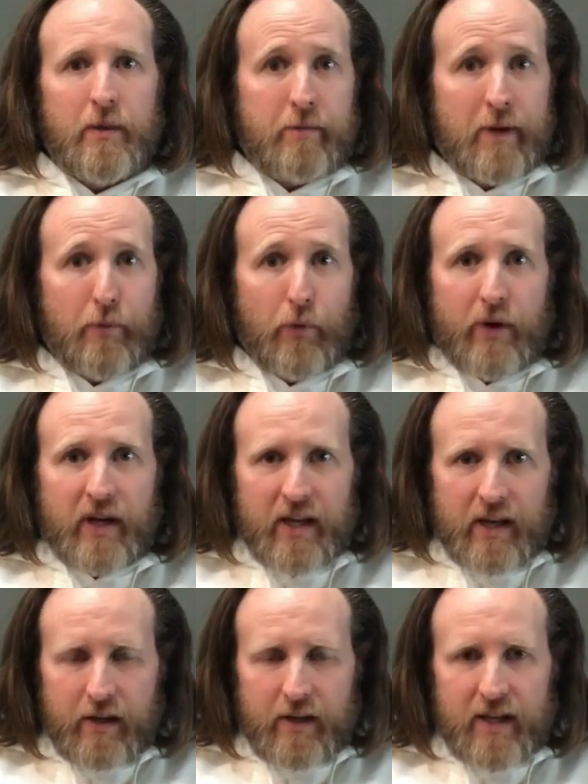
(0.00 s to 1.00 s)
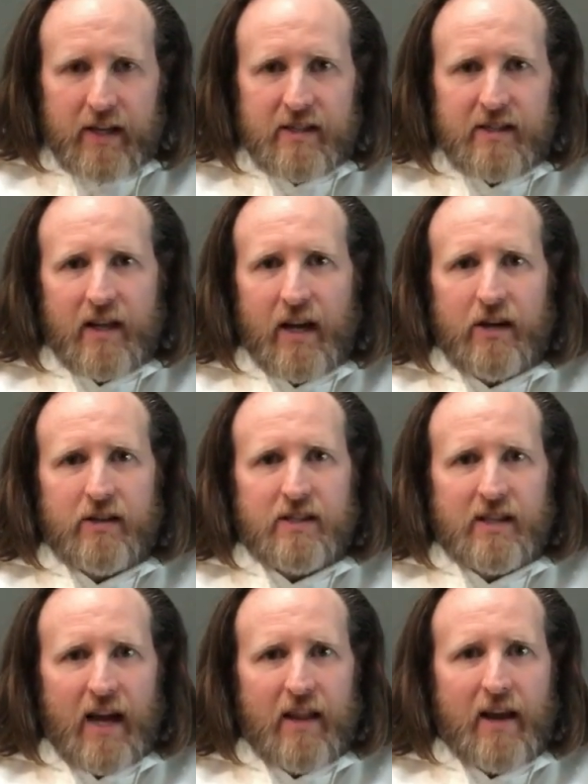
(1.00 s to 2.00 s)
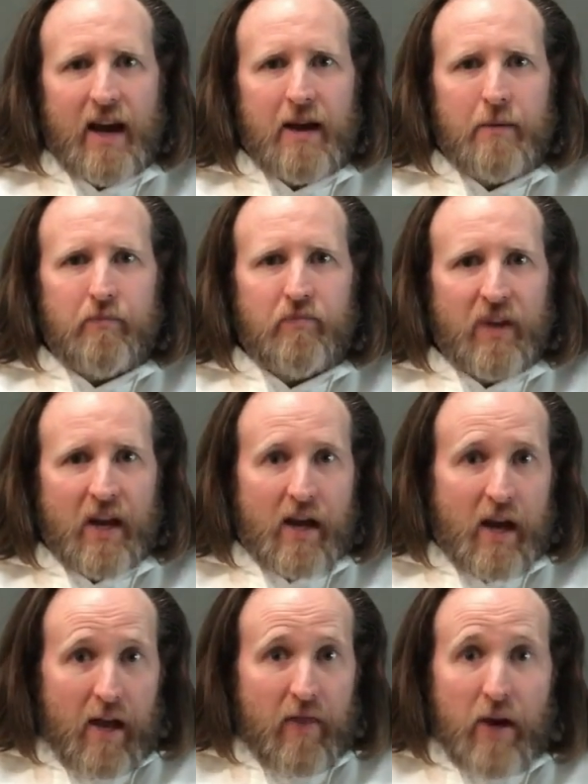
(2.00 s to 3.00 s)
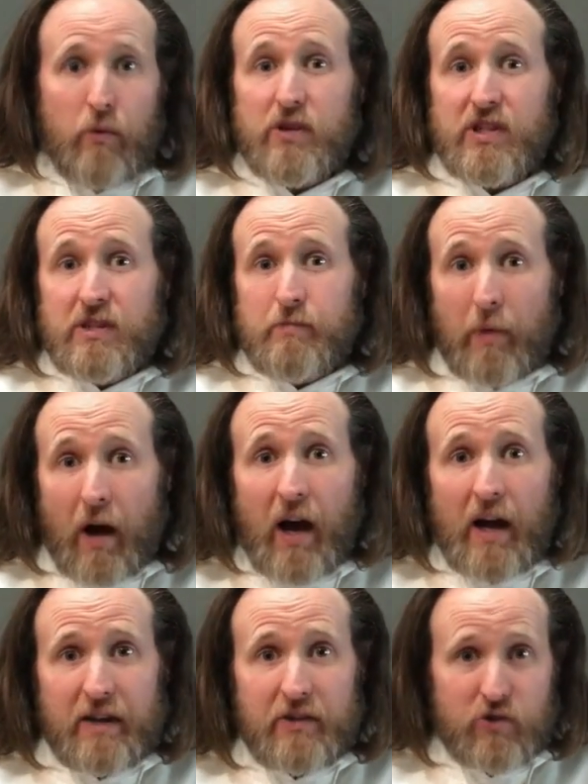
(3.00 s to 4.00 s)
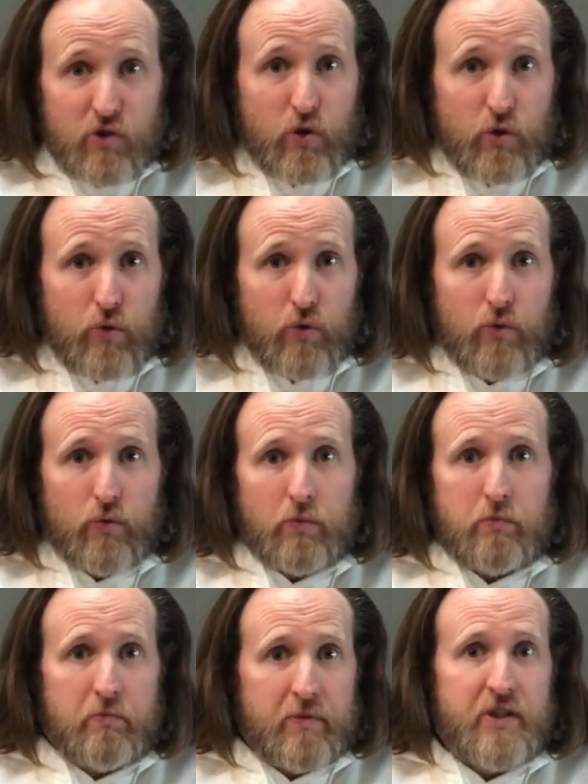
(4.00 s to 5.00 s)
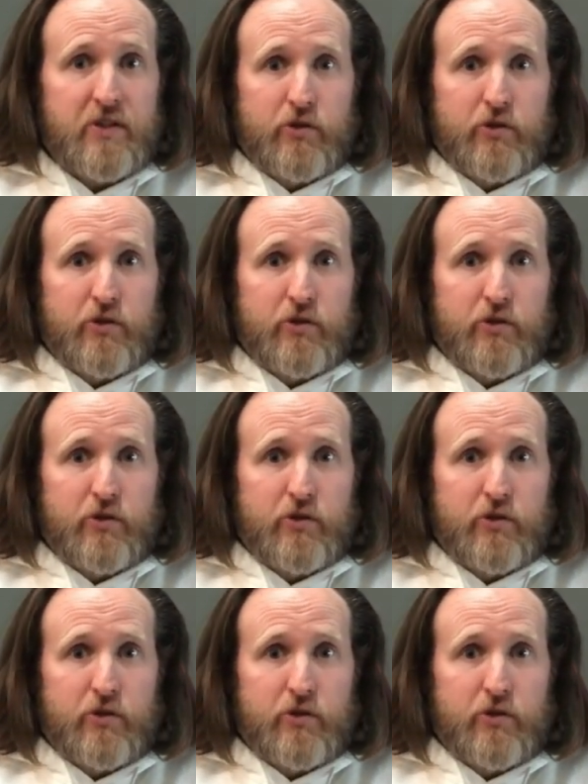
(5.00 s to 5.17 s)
people hear this, they understand that, and they respond to this